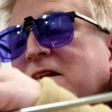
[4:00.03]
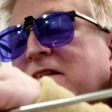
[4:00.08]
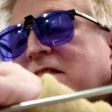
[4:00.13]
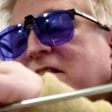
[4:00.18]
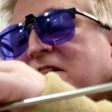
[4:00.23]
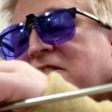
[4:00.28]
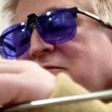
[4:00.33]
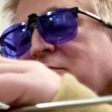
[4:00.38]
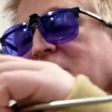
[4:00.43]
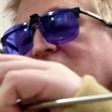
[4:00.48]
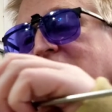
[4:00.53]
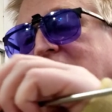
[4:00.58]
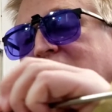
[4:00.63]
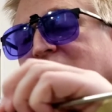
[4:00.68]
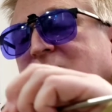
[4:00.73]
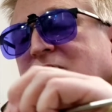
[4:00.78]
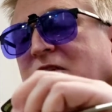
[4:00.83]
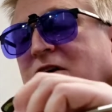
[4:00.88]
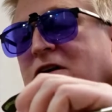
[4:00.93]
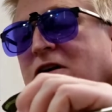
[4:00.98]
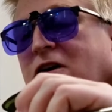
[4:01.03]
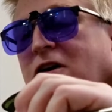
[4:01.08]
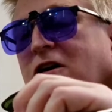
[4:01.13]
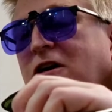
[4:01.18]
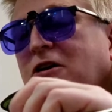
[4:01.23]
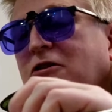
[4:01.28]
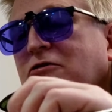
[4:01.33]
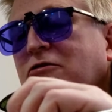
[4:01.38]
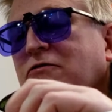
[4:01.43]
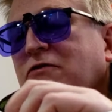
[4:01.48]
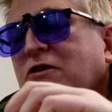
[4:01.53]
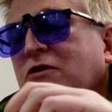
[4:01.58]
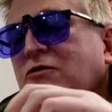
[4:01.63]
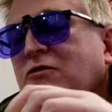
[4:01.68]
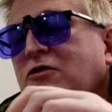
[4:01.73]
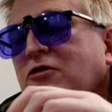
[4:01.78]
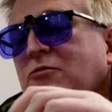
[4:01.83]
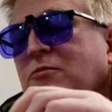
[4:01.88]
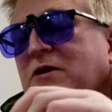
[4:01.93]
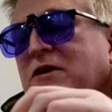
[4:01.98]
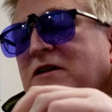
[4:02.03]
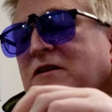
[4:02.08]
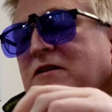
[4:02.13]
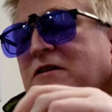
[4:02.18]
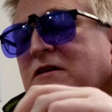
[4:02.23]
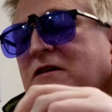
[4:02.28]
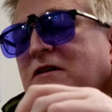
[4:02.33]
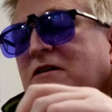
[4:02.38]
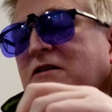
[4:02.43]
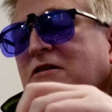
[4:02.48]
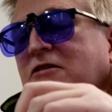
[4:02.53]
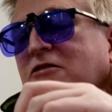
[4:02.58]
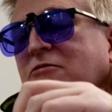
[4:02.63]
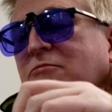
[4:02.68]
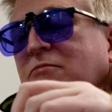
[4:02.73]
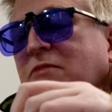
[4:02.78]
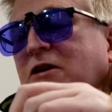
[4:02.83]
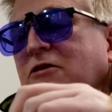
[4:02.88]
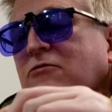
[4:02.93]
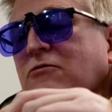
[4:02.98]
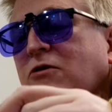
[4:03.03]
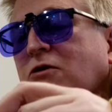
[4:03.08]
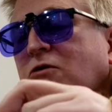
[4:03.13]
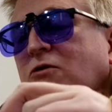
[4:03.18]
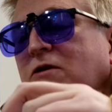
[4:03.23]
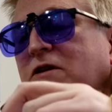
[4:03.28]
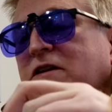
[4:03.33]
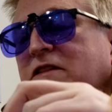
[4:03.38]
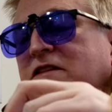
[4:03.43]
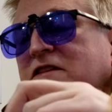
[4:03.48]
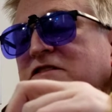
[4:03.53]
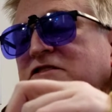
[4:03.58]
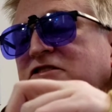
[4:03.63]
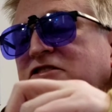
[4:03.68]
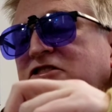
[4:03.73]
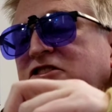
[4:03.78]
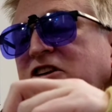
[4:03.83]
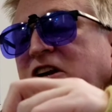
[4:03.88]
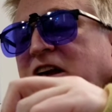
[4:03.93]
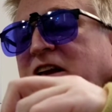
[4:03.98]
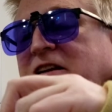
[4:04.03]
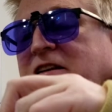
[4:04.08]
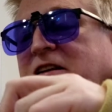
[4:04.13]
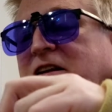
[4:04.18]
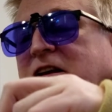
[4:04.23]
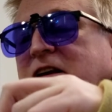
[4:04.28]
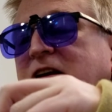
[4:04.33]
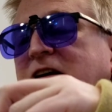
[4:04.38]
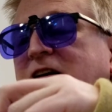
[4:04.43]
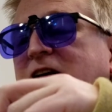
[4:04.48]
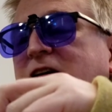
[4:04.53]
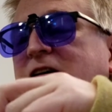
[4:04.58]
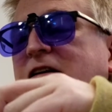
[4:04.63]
This becomes the collar of the ornament by rolling this gently